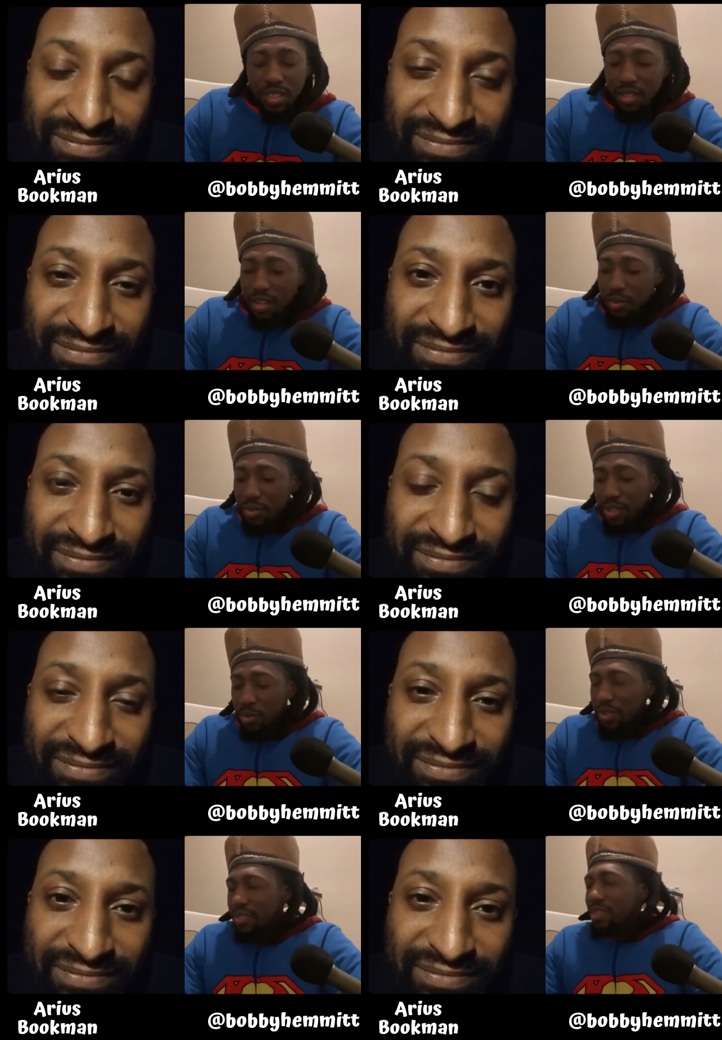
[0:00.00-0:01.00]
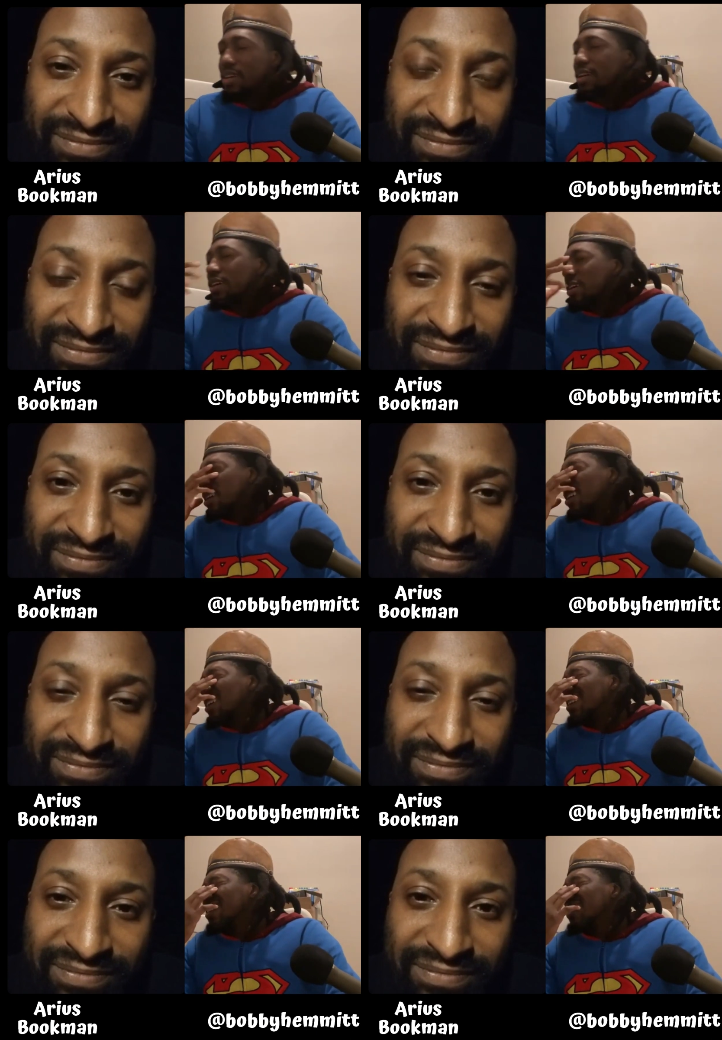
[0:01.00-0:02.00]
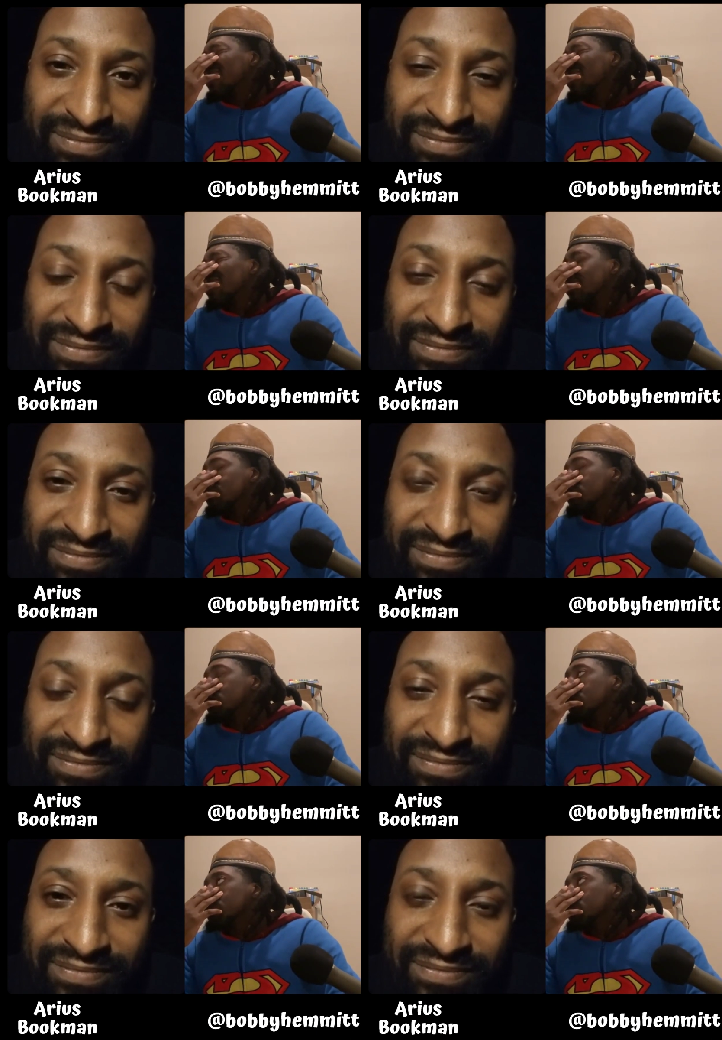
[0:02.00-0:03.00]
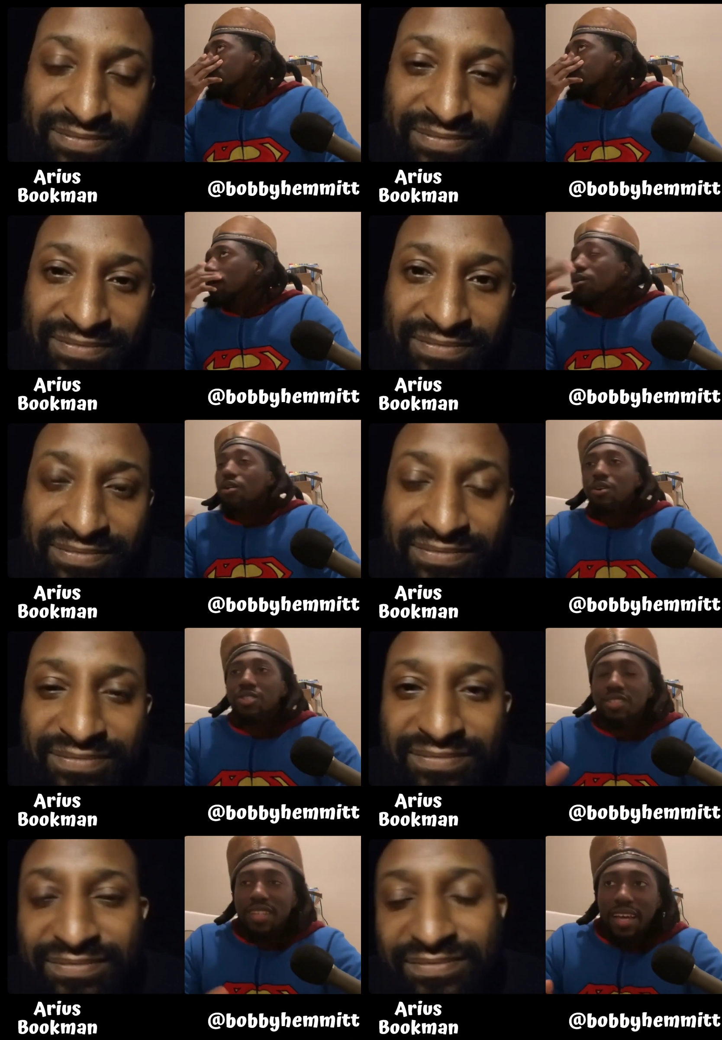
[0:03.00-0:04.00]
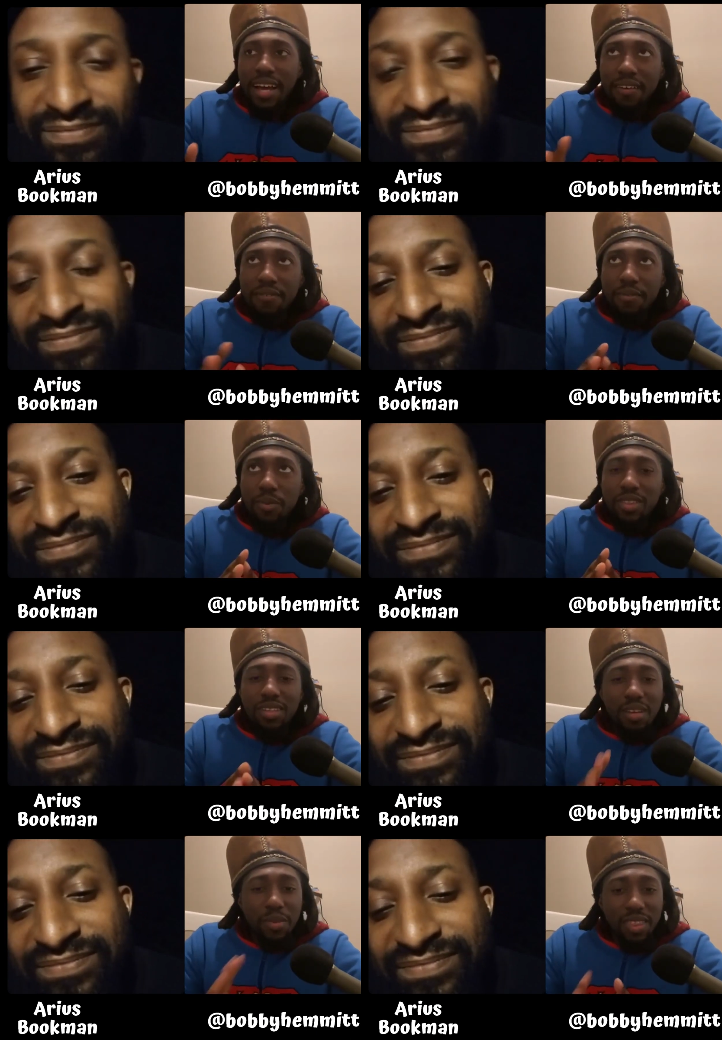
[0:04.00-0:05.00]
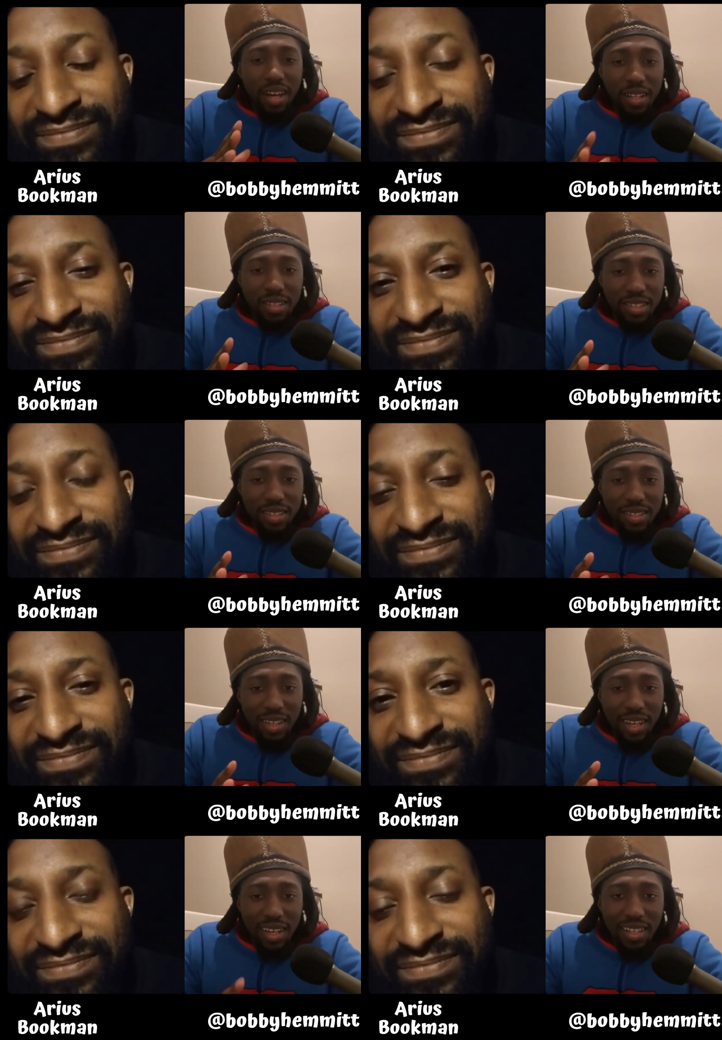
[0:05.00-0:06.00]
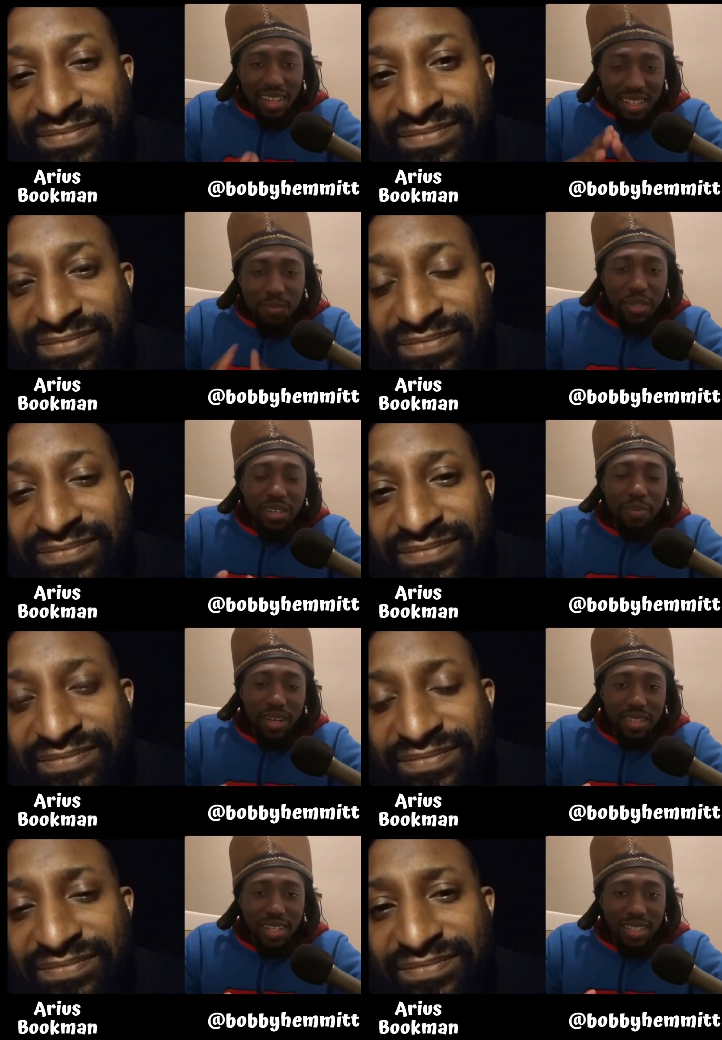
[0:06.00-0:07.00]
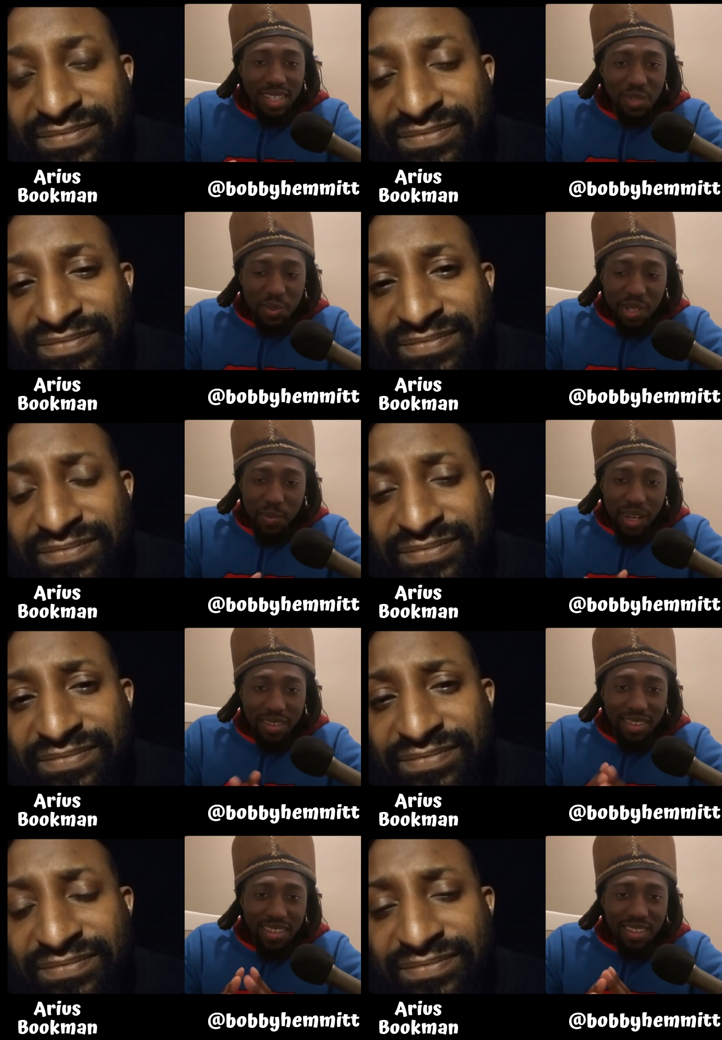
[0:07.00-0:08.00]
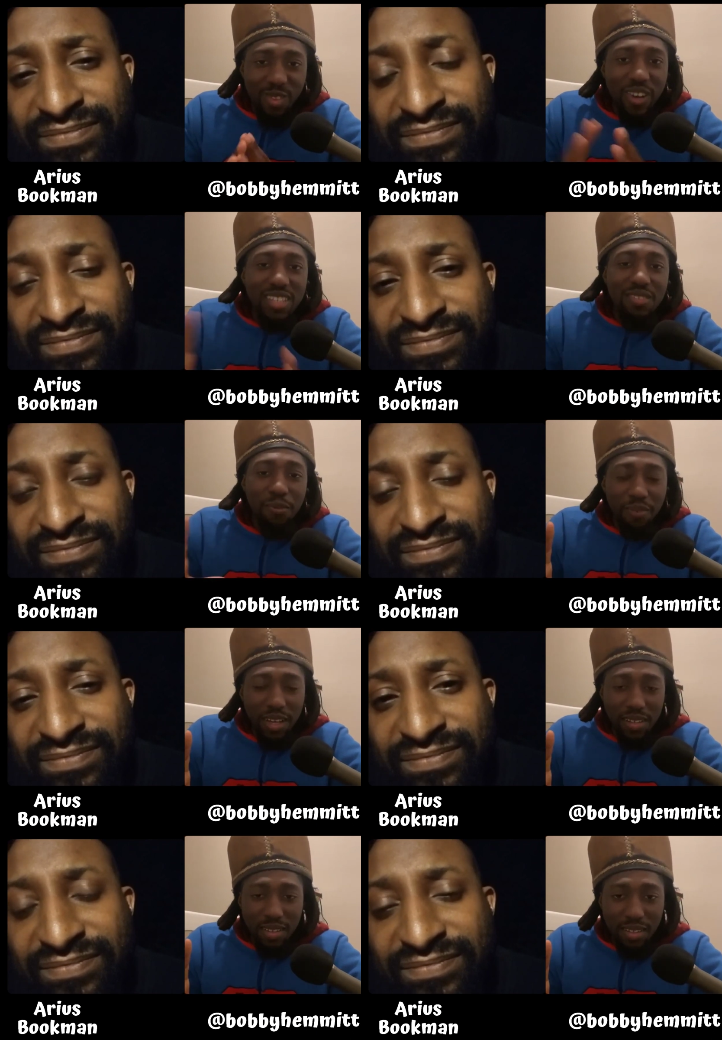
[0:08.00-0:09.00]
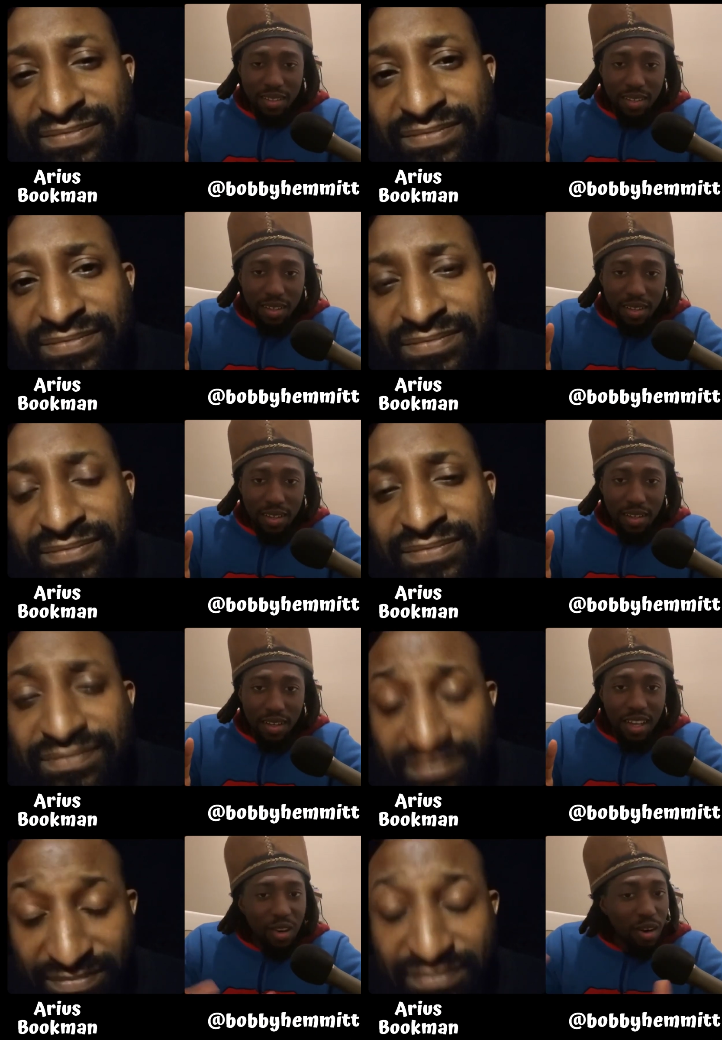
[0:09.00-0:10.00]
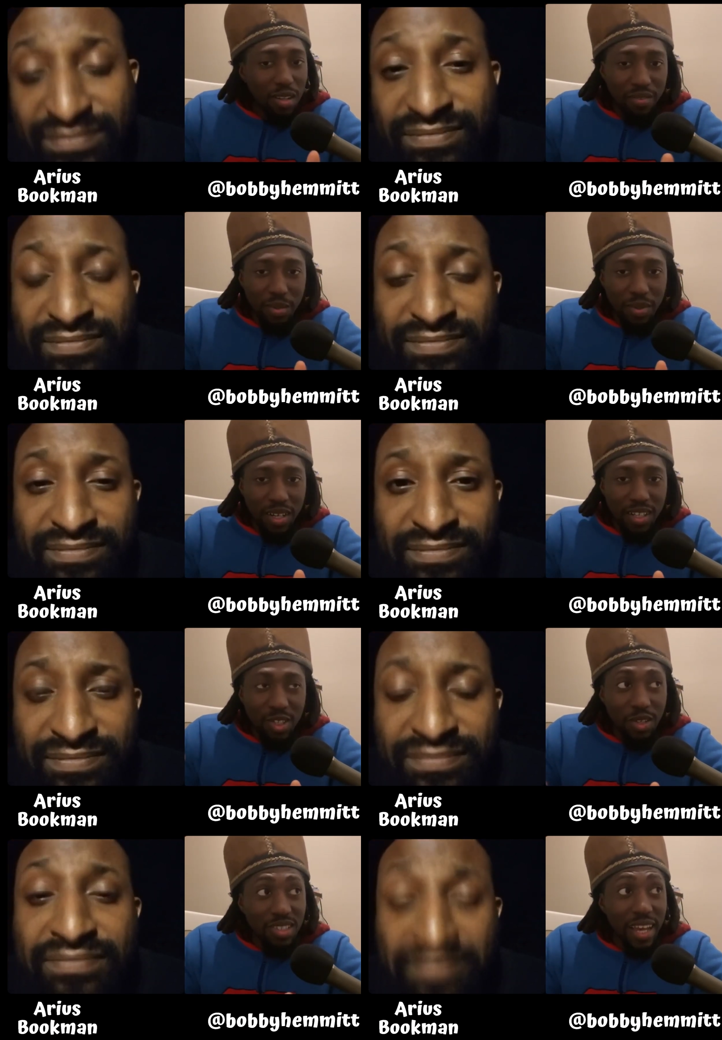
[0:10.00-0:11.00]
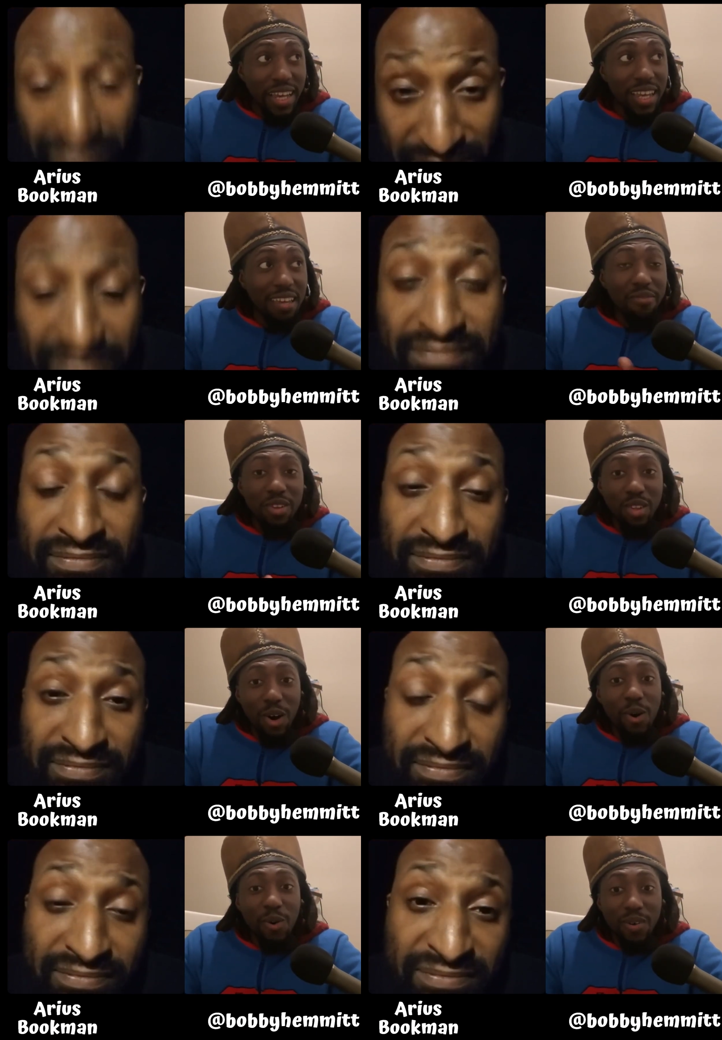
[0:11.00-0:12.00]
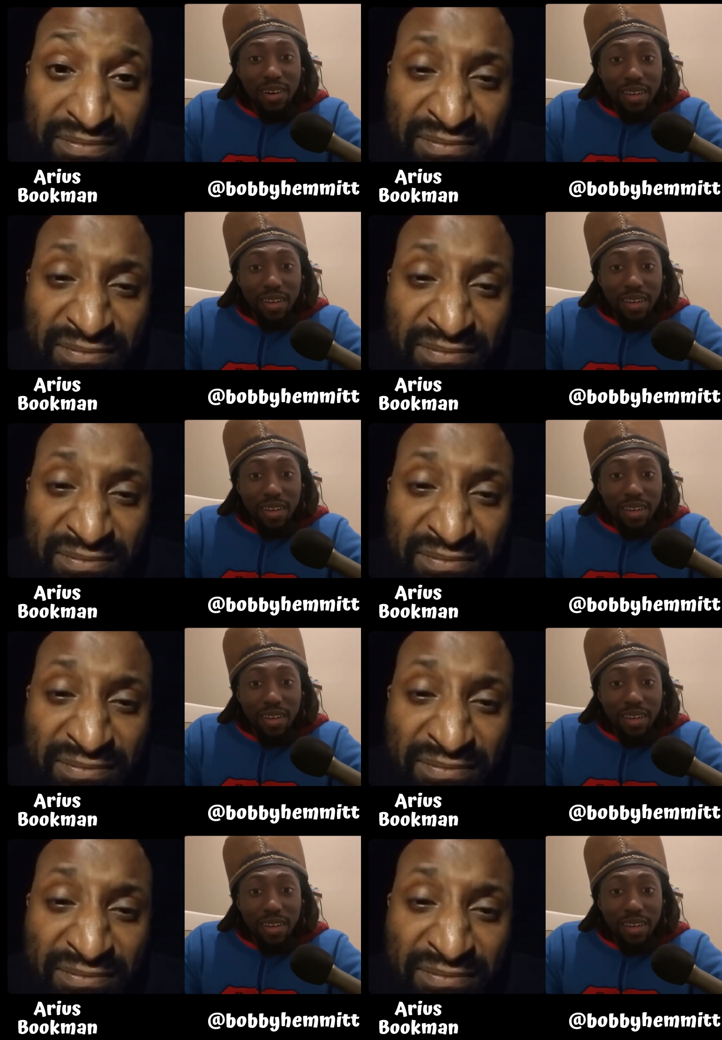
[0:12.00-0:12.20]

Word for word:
Speaker 1: and um, you know, with uh, yeah, all cultures they have within their mythologies, they speak about that. They speak about the threads of fate mm-hmm. and all. Mm-hmm. So it's like even though